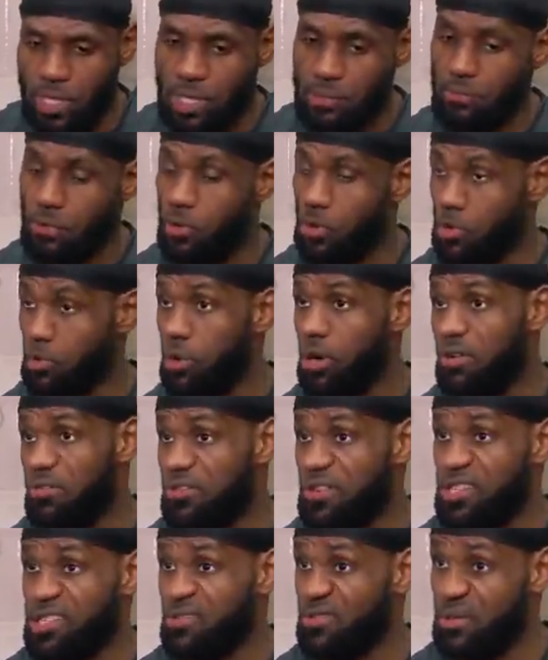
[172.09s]
immortal
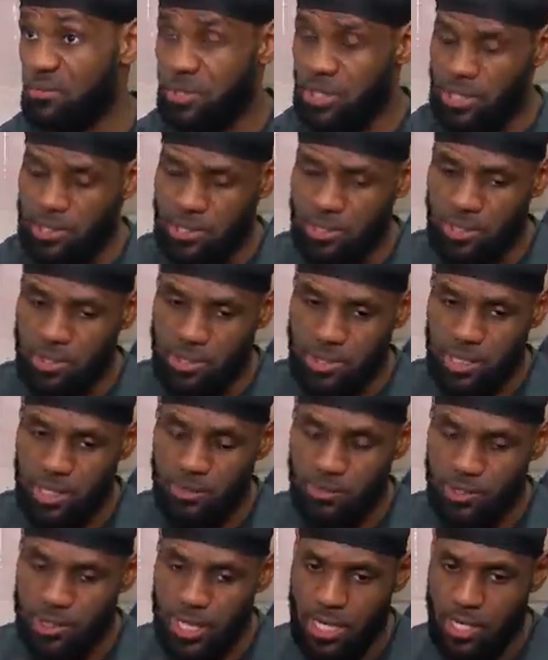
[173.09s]
offensively because of your
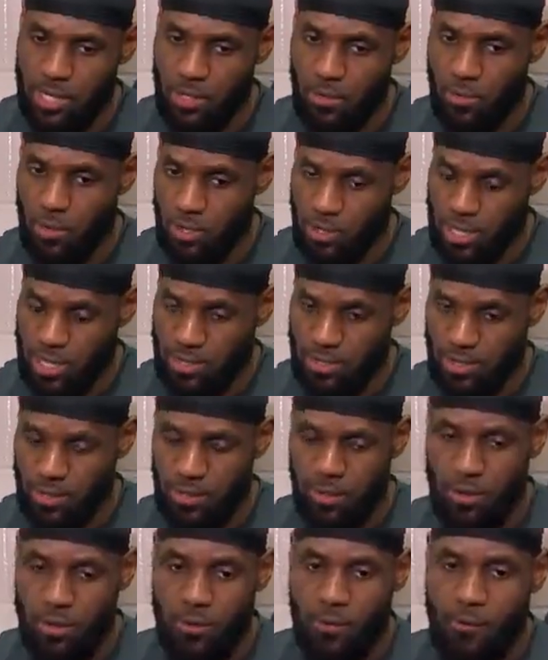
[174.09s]
skill set and your work ethic.